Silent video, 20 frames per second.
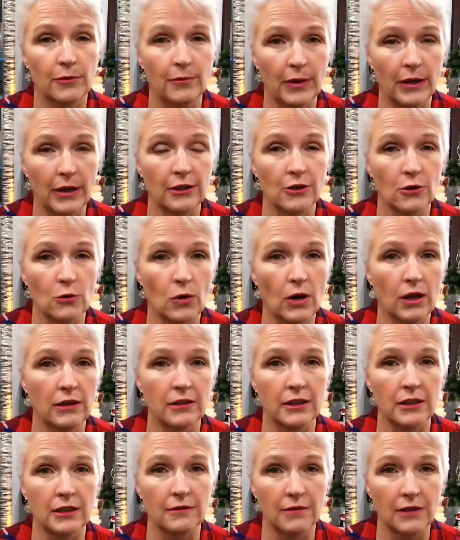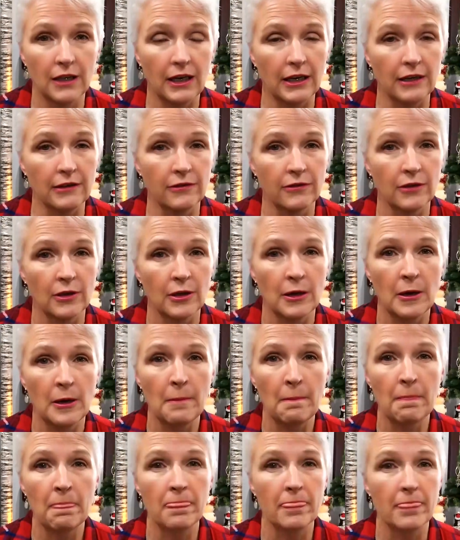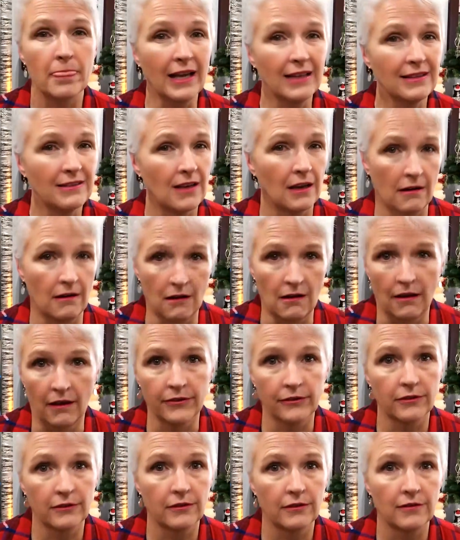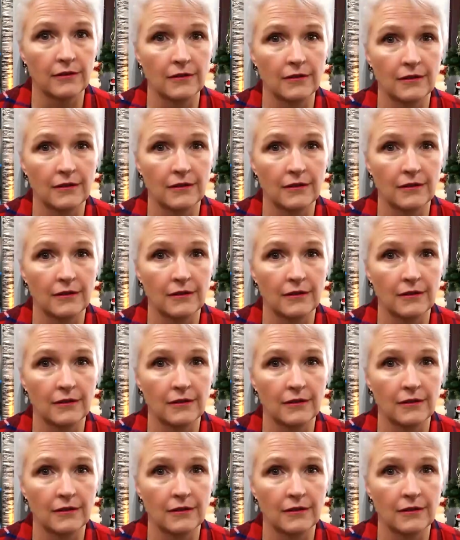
a better quality of life, that's on us.